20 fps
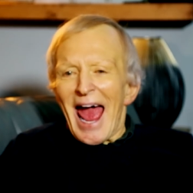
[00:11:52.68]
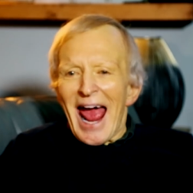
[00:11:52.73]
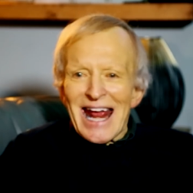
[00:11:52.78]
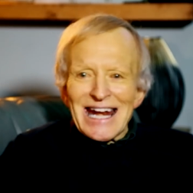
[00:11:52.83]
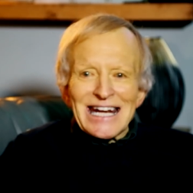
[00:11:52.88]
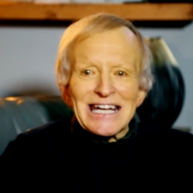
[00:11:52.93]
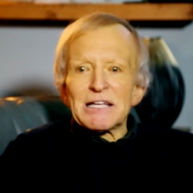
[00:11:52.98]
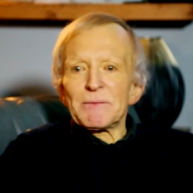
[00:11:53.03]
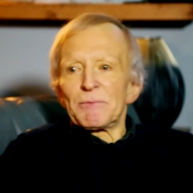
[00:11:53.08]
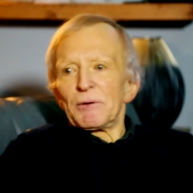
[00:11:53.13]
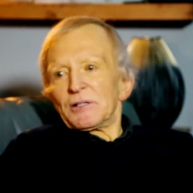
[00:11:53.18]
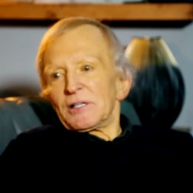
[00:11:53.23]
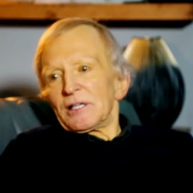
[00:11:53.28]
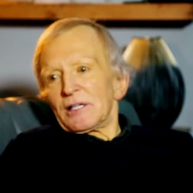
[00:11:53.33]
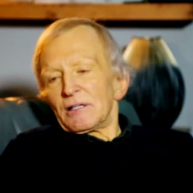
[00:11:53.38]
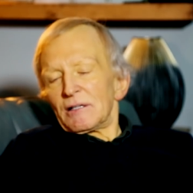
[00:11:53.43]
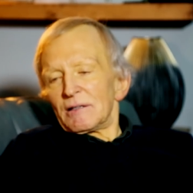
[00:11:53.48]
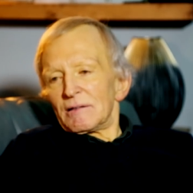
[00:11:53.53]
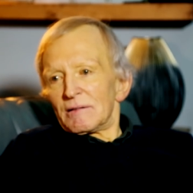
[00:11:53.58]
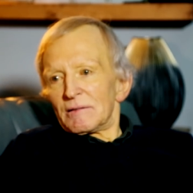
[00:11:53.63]

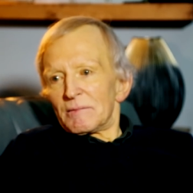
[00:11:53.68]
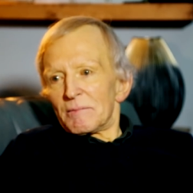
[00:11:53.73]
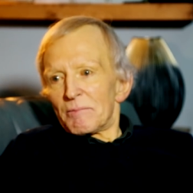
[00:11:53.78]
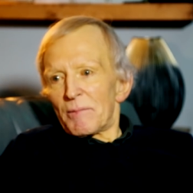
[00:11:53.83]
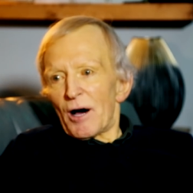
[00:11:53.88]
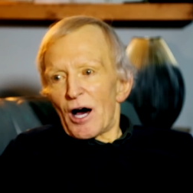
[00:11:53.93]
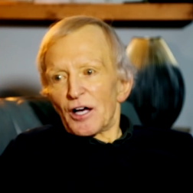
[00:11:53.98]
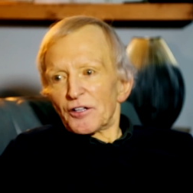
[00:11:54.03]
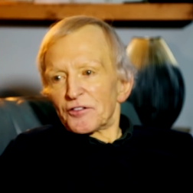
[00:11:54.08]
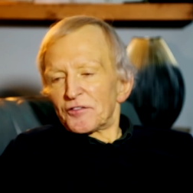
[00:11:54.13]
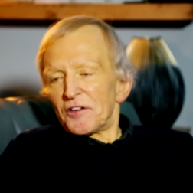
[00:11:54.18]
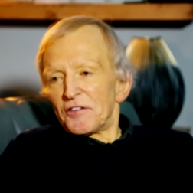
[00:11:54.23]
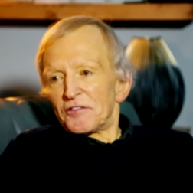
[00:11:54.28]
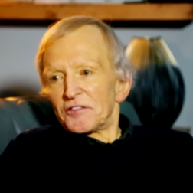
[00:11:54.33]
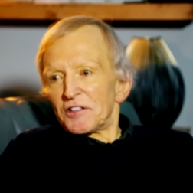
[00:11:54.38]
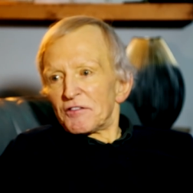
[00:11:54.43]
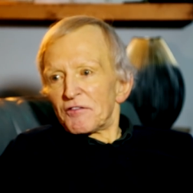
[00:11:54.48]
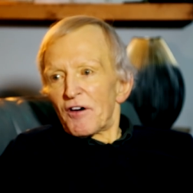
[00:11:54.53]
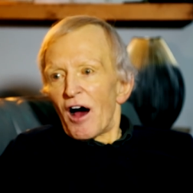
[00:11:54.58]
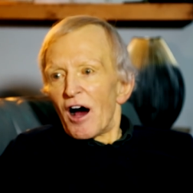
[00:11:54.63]
anybody past
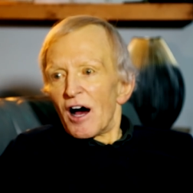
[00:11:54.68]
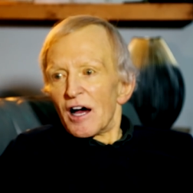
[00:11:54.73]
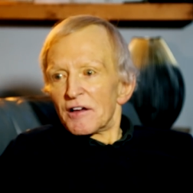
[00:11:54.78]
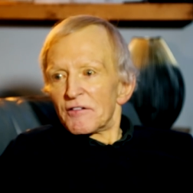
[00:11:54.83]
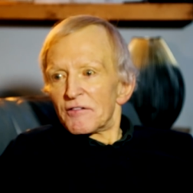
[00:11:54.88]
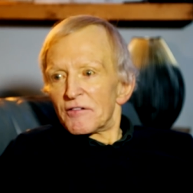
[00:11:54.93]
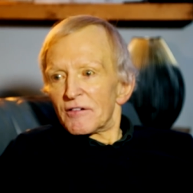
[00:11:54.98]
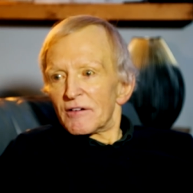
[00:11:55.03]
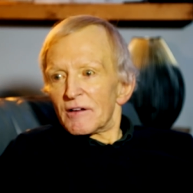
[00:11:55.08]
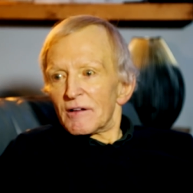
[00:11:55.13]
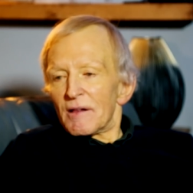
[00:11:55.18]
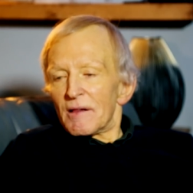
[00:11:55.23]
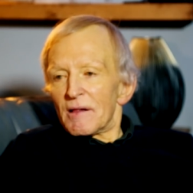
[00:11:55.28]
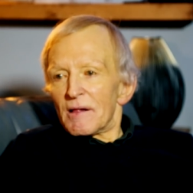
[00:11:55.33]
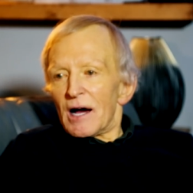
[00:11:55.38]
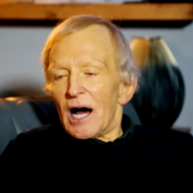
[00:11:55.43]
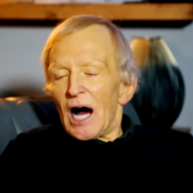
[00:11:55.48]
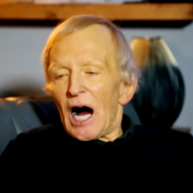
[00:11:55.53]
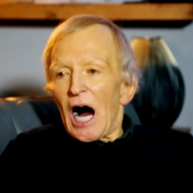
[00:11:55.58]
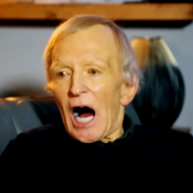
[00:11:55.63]
55,
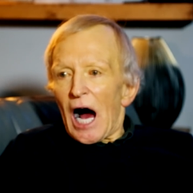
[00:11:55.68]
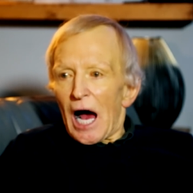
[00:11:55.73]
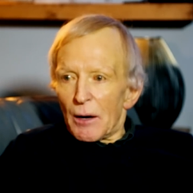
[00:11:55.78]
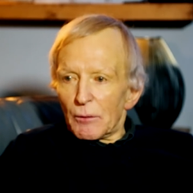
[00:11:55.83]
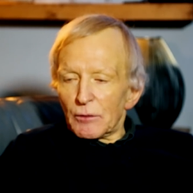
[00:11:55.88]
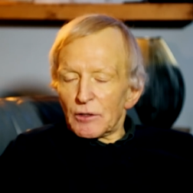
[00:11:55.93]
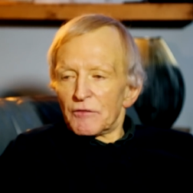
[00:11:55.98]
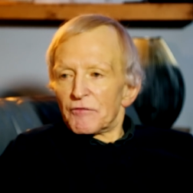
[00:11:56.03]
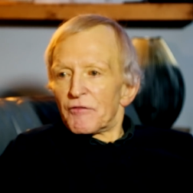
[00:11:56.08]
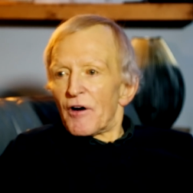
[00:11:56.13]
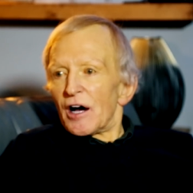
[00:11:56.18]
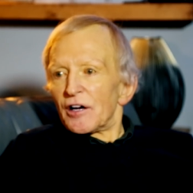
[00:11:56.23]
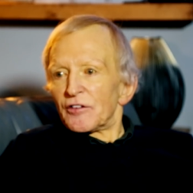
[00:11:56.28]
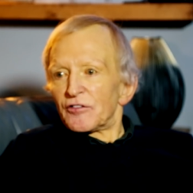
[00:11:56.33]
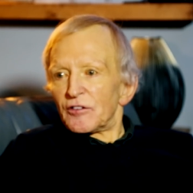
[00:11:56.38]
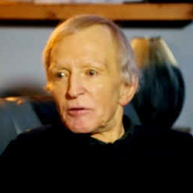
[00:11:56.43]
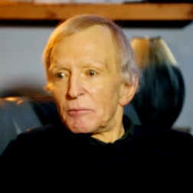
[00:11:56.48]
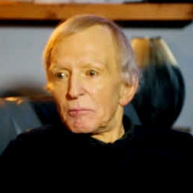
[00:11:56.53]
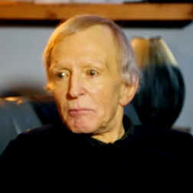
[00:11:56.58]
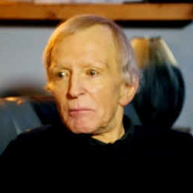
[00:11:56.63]
I would
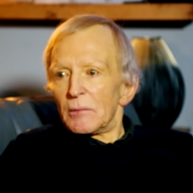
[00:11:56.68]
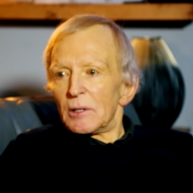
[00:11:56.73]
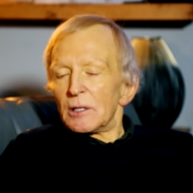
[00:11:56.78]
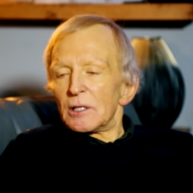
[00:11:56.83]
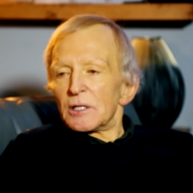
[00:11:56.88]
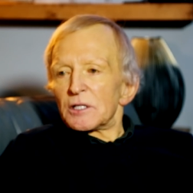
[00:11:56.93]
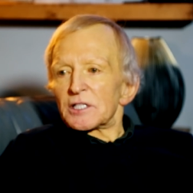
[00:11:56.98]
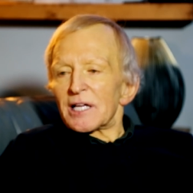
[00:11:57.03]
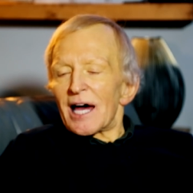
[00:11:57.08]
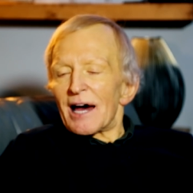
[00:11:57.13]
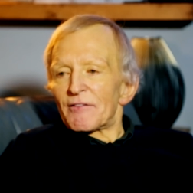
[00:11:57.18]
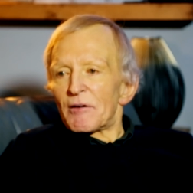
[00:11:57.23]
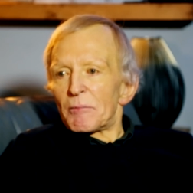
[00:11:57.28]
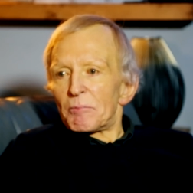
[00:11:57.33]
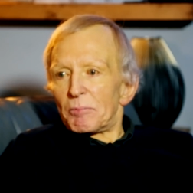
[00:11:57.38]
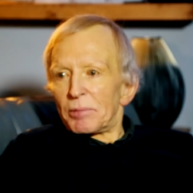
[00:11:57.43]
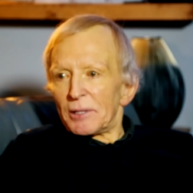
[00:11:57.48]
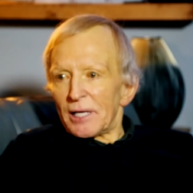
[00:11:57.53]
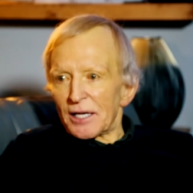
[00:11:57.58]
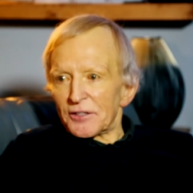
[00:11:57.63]
advise them to have
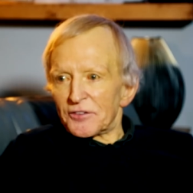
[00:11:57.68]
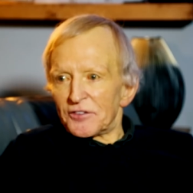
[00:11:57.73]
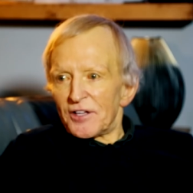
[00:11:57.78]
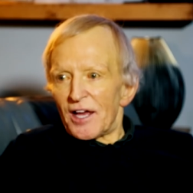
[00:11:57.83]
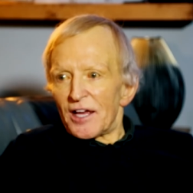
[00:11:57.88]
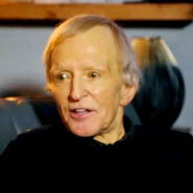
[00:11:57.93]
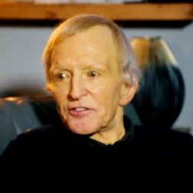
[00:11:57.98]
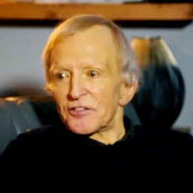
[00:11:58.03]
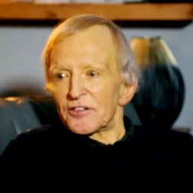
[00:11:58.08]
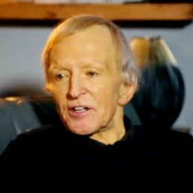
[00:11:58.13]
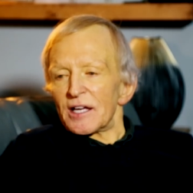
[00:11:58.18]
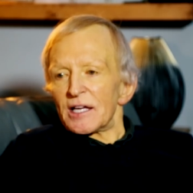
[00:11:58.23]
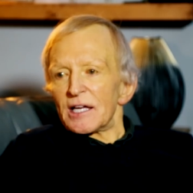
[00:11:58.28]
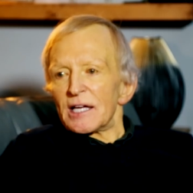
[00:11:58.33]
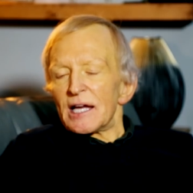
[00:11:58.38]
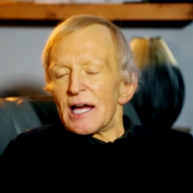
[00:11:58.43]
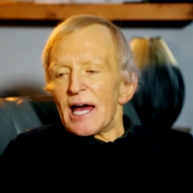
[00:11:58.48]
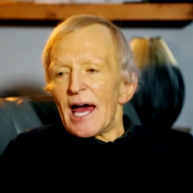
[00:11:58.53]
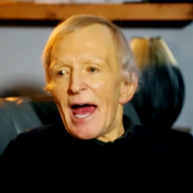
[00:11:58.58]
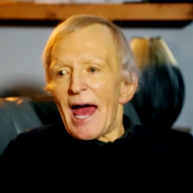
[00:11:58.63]
a blood test
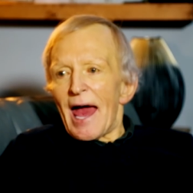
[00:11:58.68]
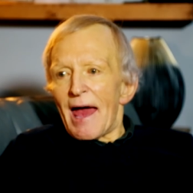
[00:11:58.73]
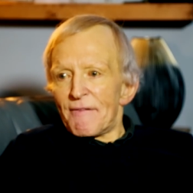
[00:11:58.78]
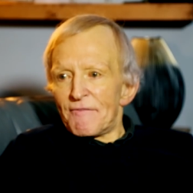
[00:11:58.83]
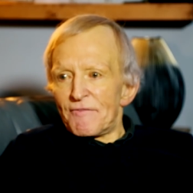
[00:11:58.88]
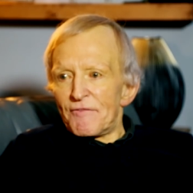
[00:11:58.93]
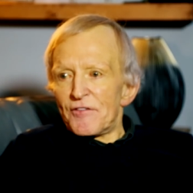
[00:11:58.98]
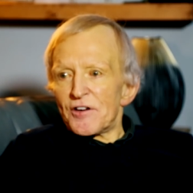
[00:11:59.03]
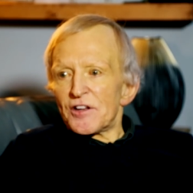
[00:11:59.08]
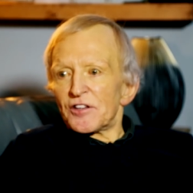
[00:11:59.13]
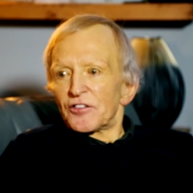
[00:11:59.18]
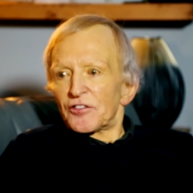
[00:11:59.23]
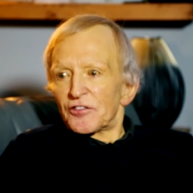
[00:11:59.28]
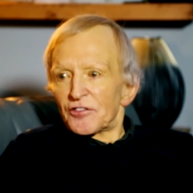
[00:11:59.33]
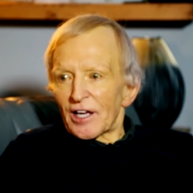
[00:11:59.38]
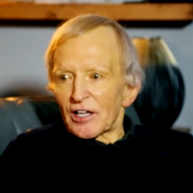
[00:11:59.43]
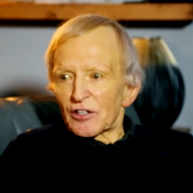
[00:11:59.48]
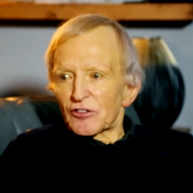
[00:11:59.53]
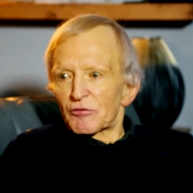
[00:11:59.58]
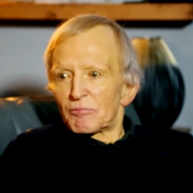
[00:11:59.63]
every
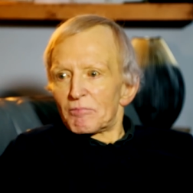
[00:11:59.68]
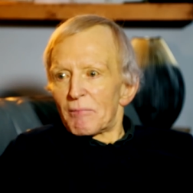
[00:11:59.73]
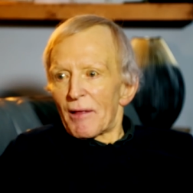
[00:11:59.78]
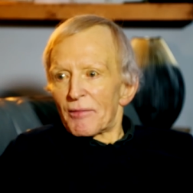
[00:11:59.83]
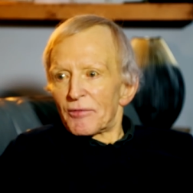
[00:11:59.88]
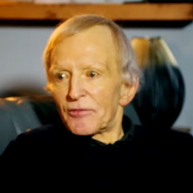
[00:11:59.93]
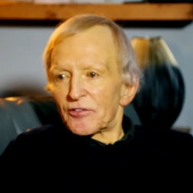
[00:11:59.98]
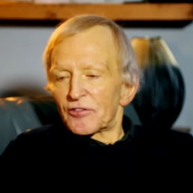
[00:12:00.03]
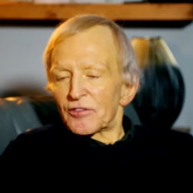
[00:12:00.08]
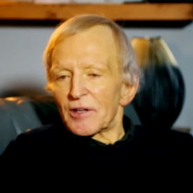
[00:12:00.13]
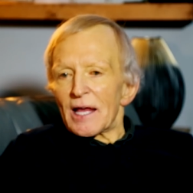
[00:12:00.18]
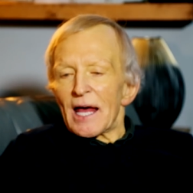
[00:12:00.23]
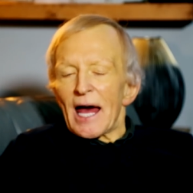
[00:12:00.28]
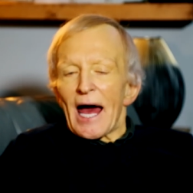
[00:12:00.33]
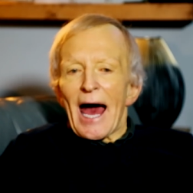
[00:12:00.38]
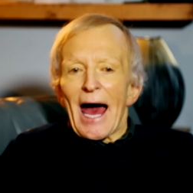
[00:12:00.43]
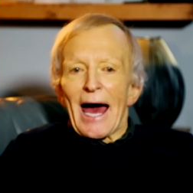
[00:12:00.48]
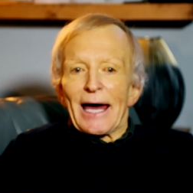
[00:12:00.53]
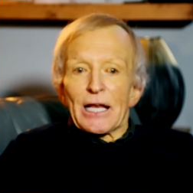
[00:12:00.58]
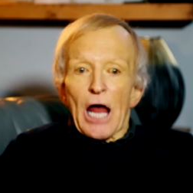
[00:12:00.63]
6 months
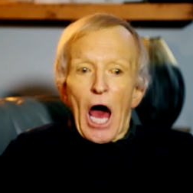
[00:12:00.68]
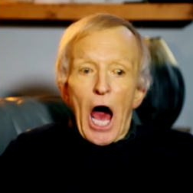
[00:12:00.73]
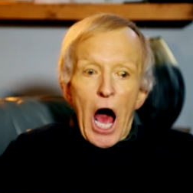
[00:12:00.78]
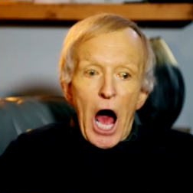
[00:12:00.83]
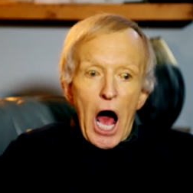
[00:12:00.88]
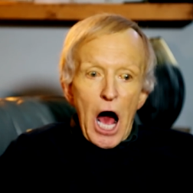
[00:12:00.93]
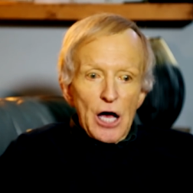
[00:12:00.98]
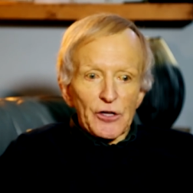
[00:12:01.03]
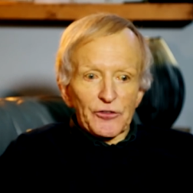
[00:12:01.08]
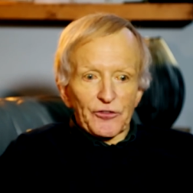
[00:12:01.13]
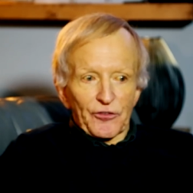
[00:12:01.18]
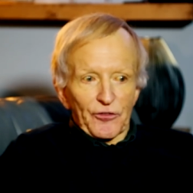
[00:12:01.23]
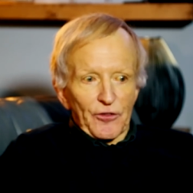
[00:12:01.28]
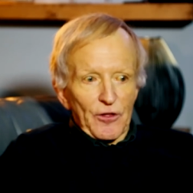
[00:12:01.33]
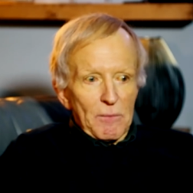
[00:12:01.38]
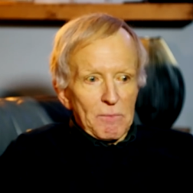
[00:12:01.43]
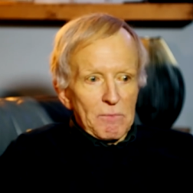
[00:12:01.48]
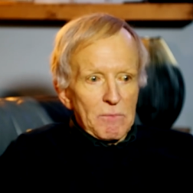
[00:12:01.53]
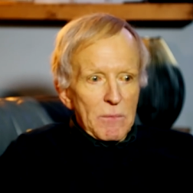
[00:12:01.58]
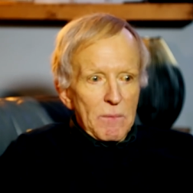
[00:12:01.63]
and ask
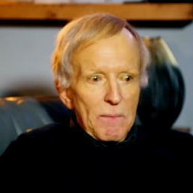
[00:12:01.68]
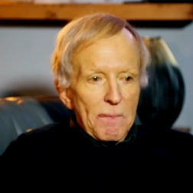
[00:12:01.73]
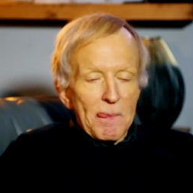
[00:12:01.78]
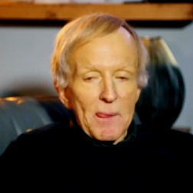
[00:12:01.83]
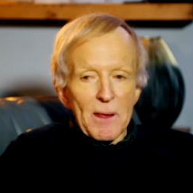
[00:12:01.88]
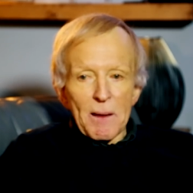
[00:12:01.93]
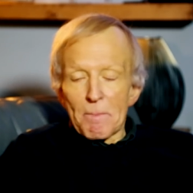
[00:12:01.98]
them,